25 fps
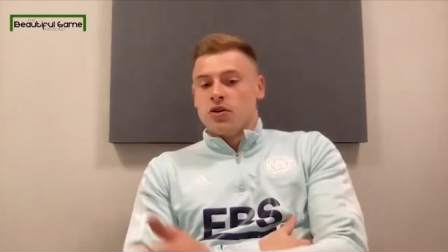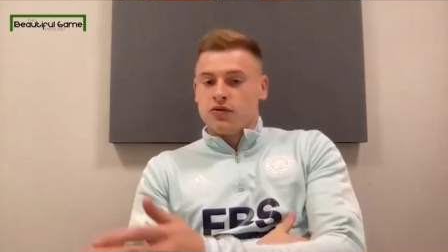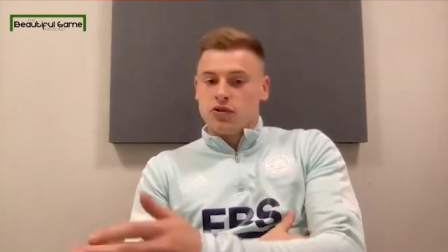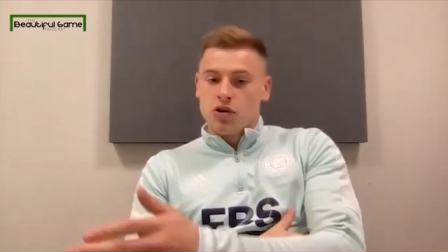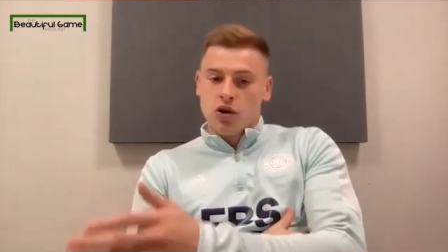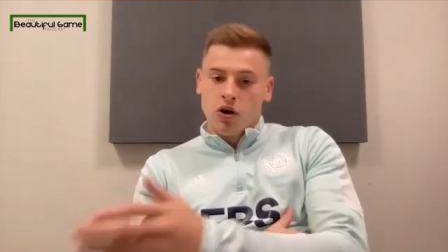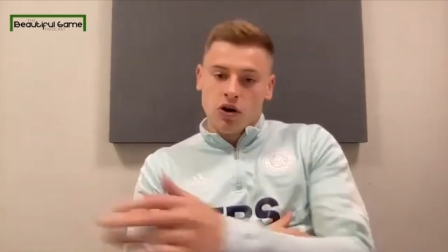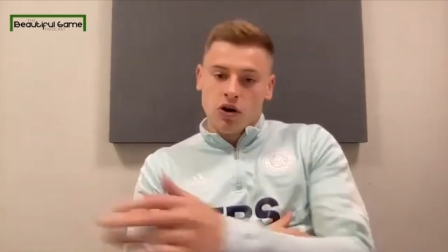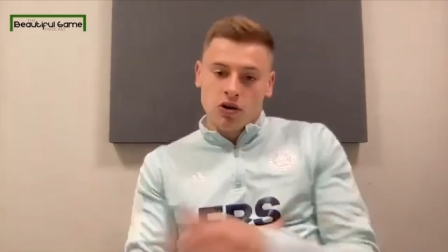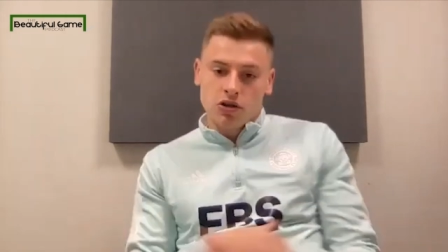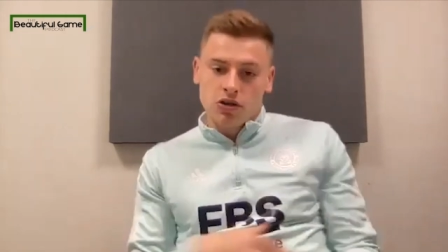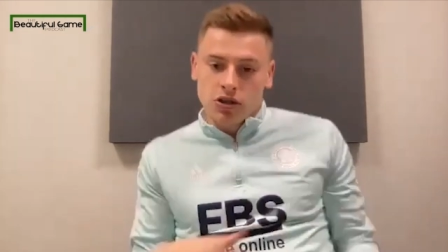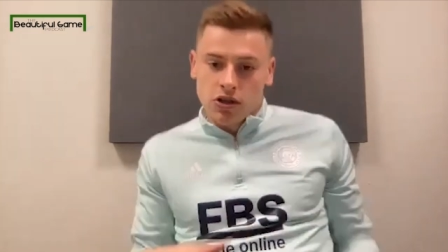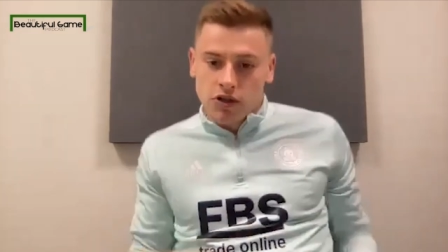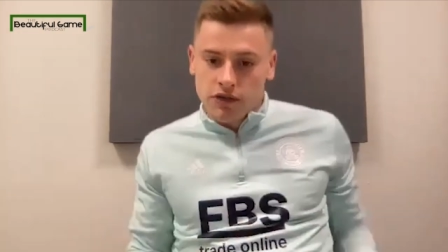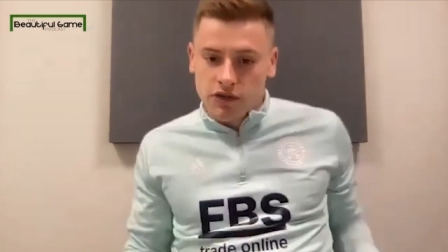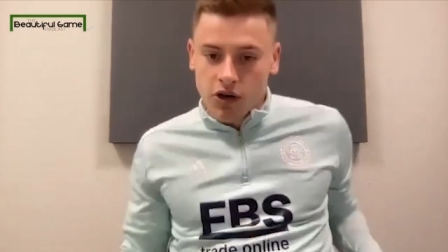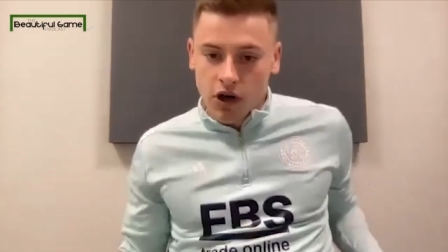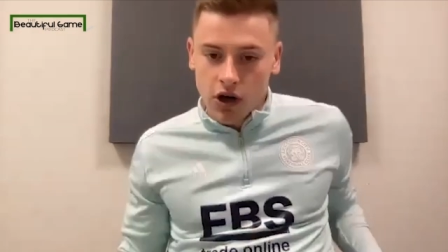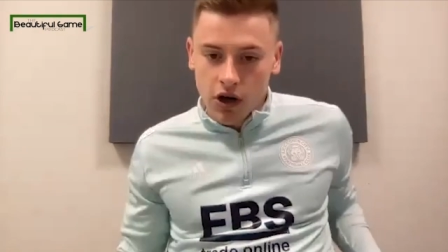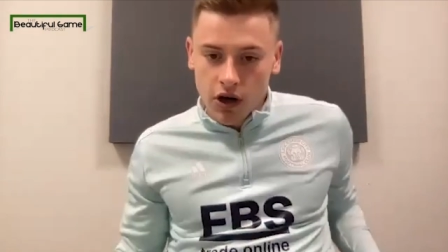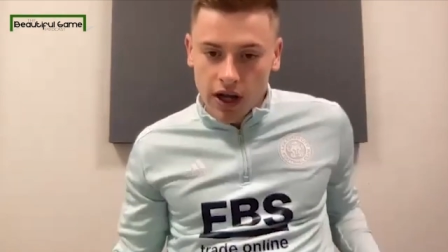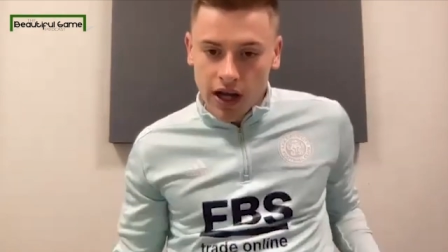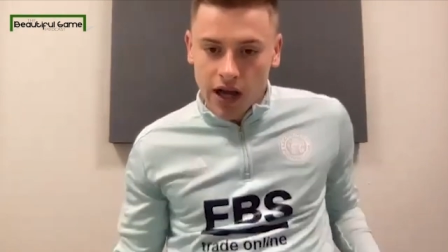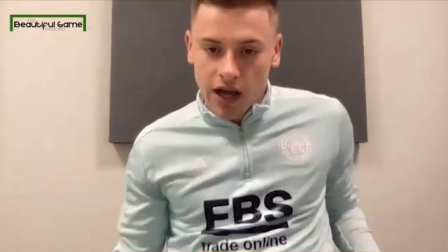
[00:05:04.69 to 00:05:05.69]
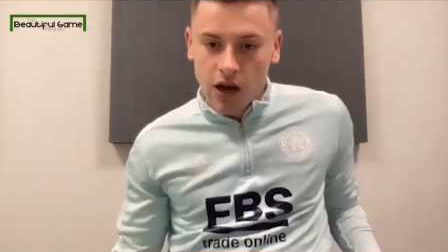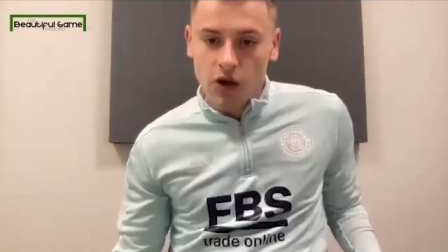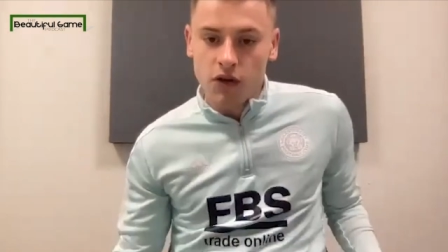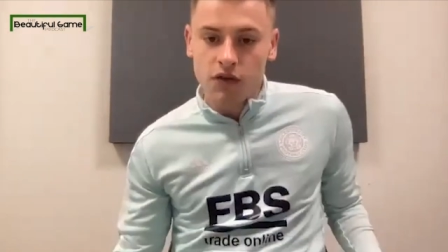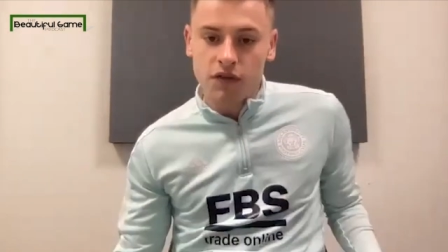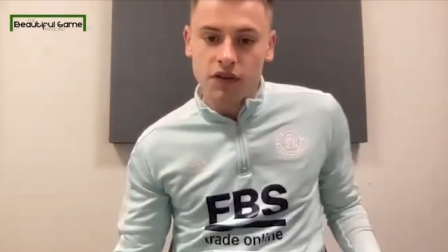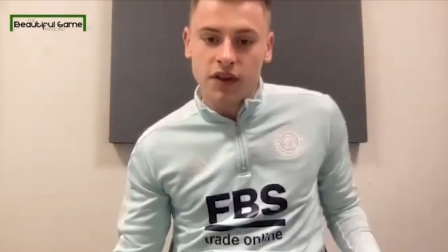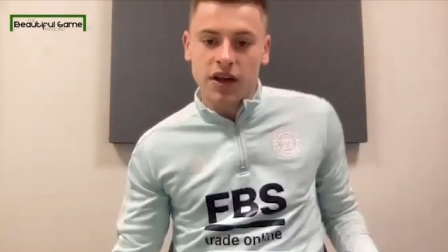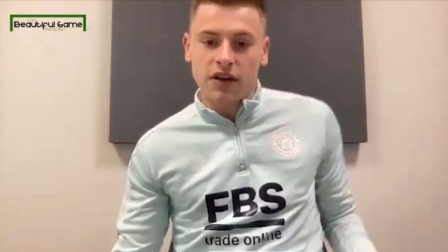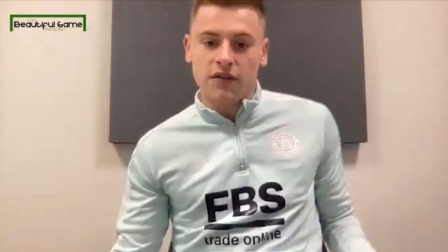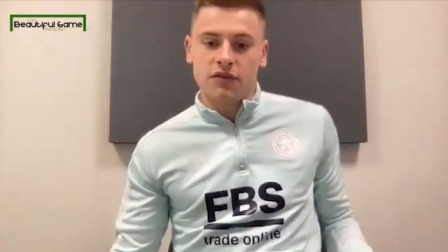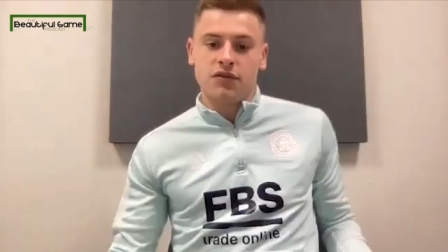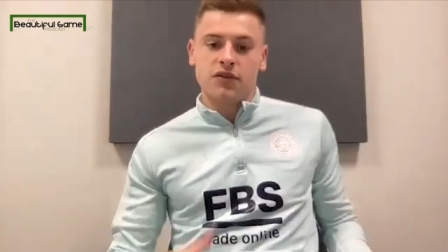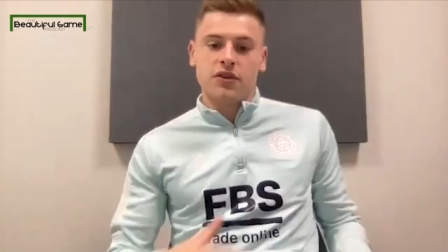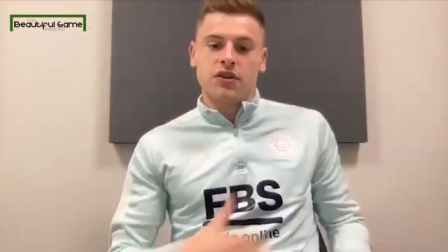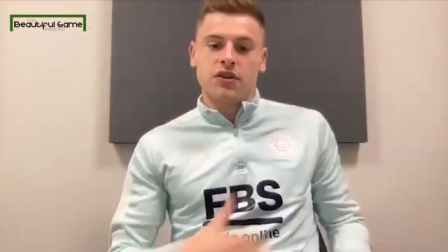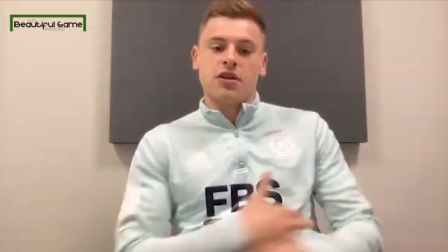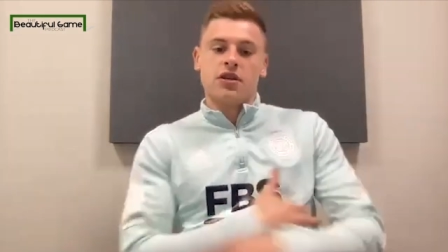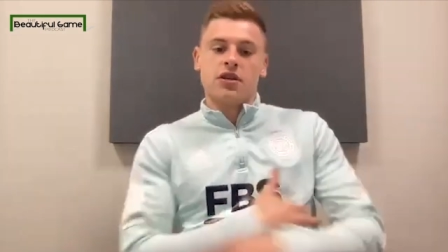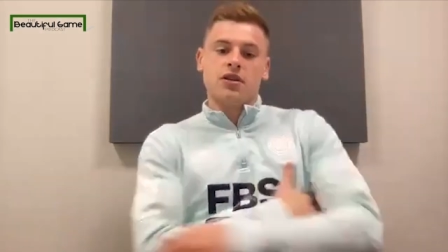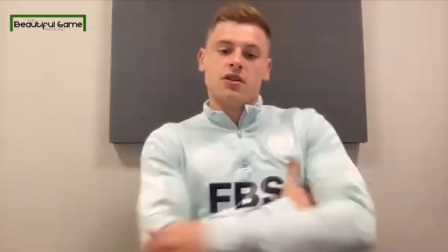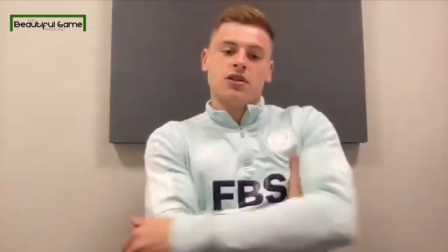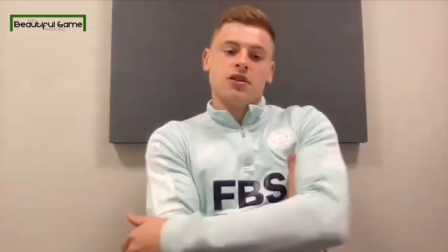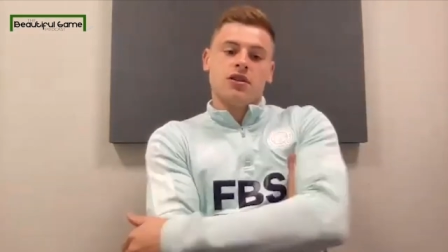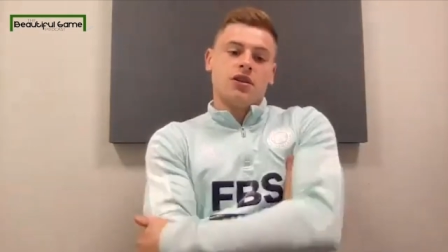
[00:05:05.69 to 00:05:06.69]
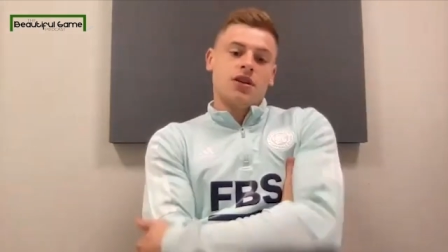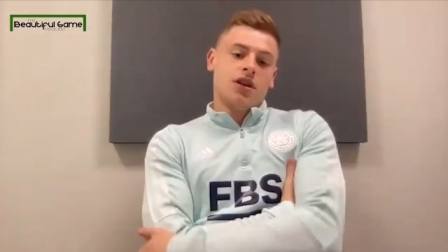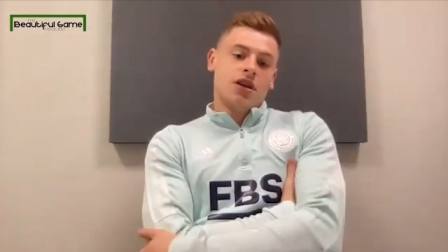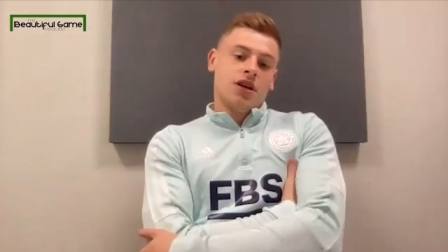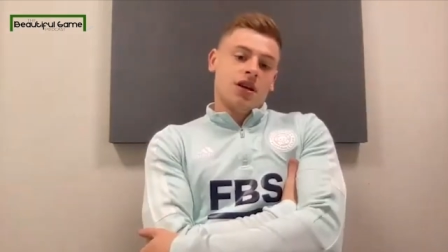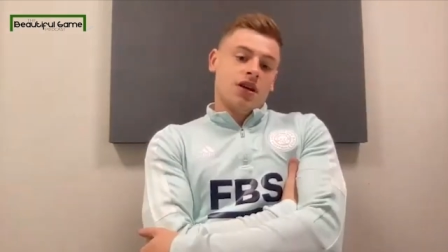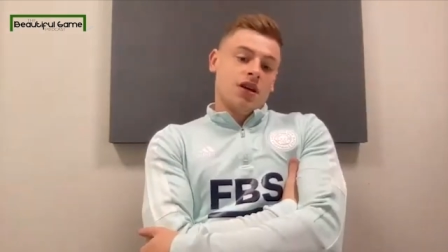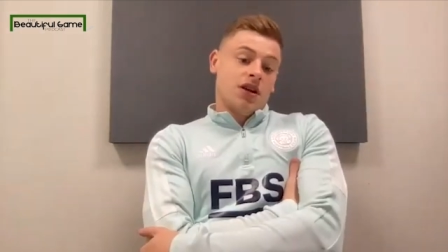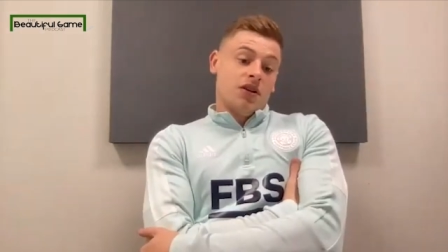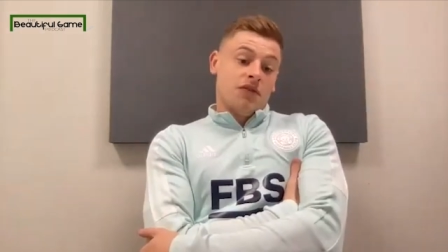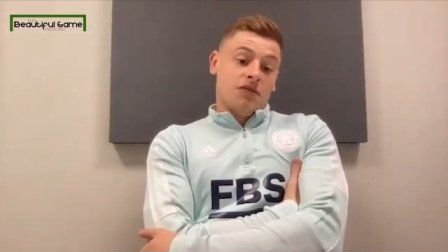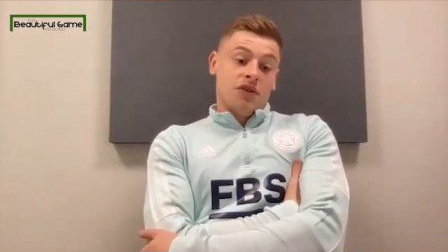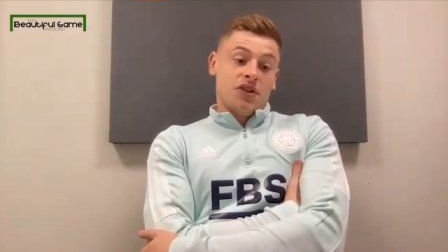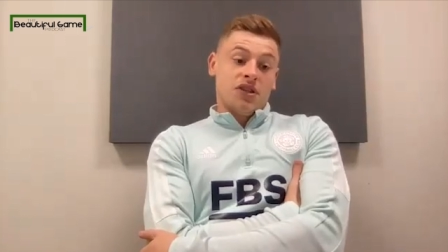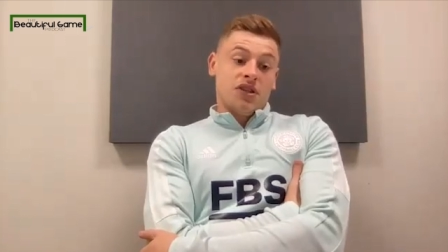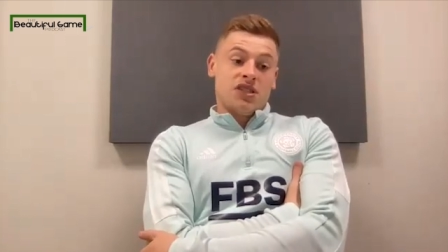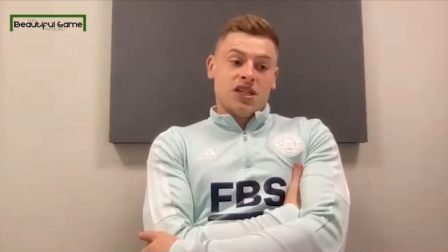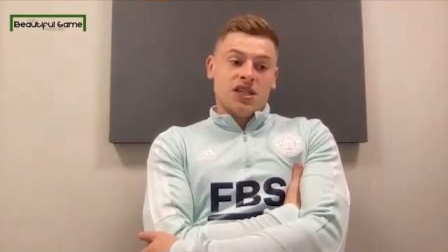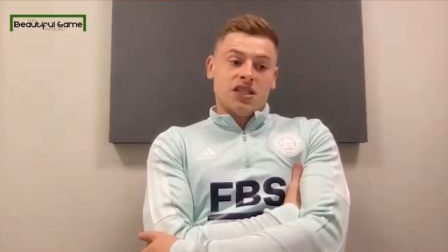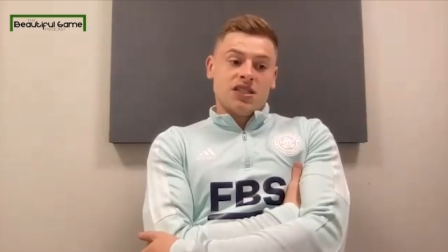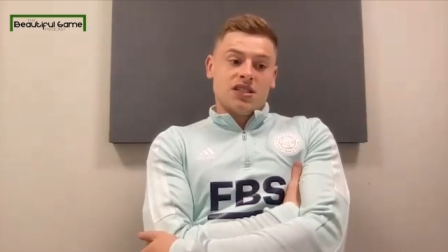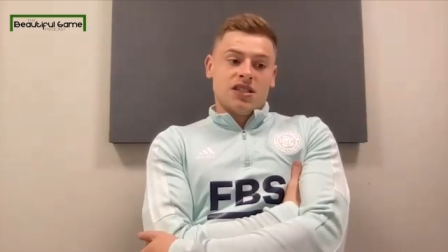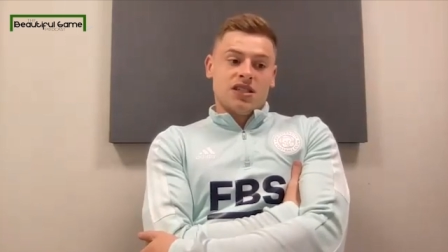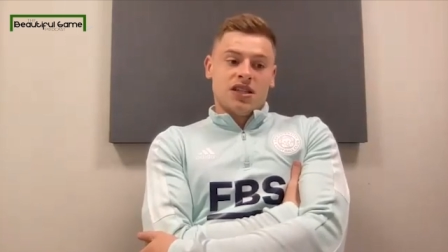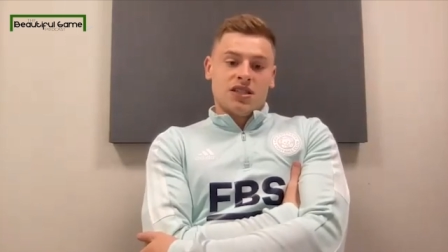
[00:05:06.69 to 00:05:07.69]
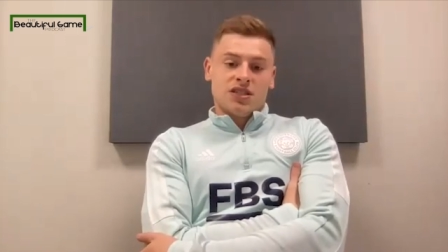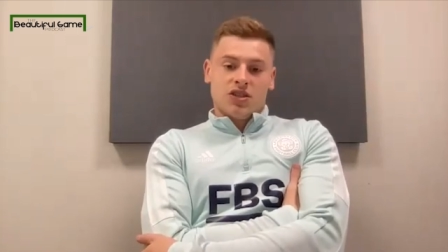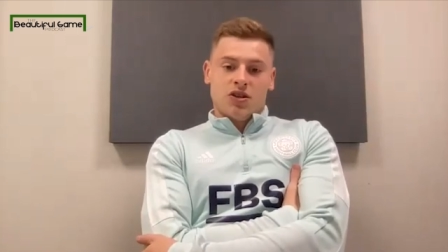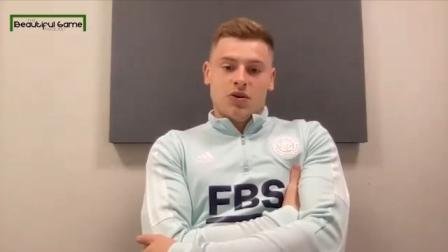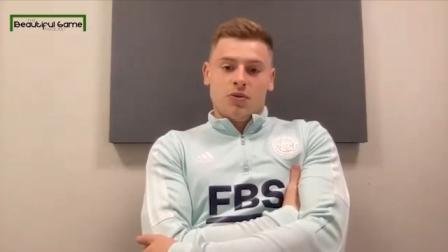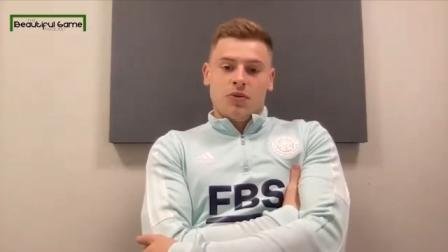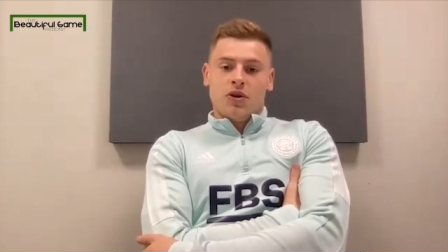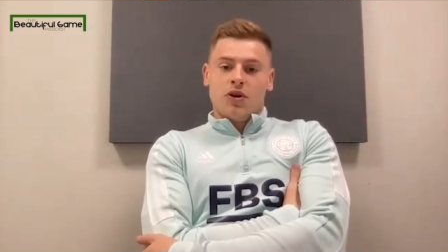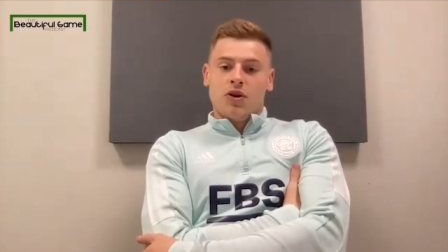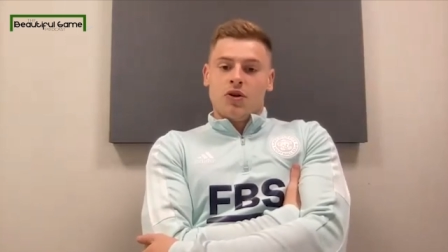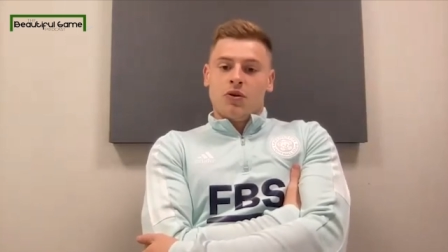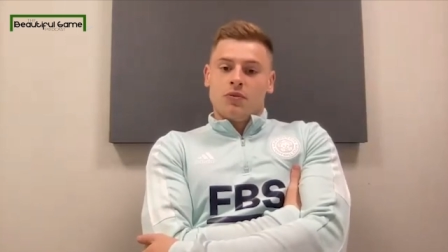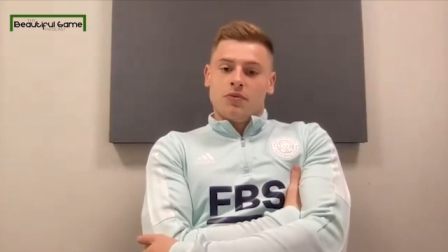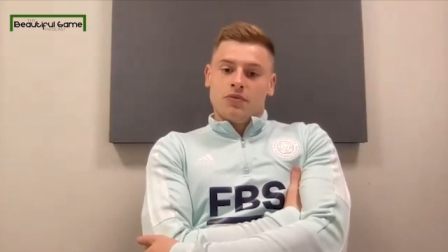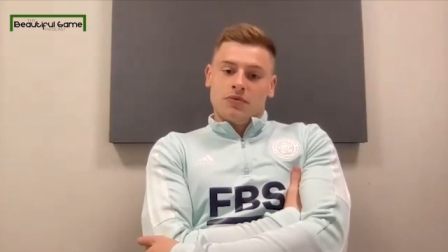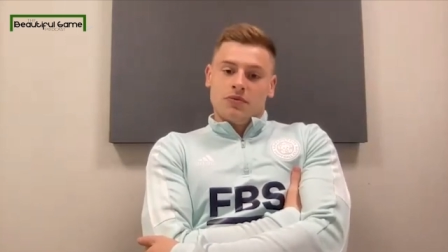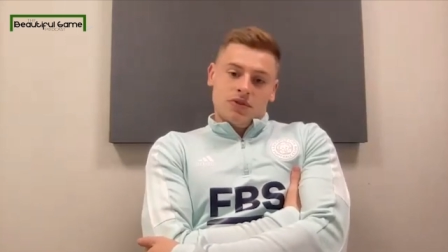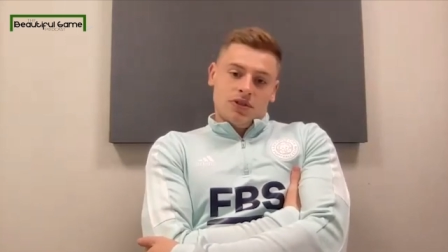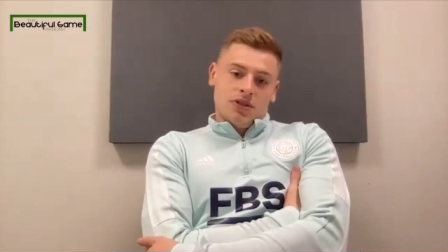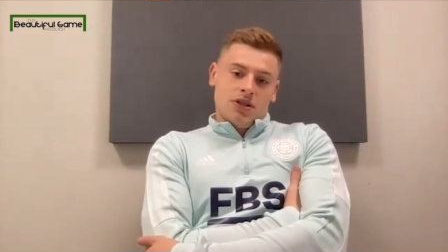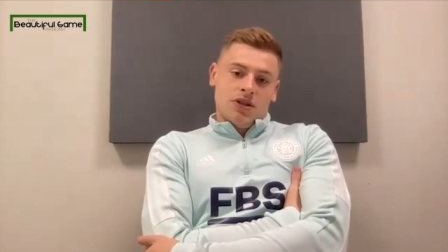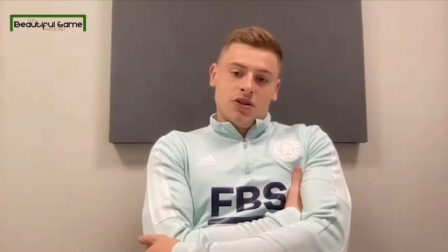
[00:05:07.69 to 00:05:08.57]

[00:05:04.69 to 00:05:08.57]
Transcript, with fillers: but you've got to, you've got to get over that for the for the season that's coming up.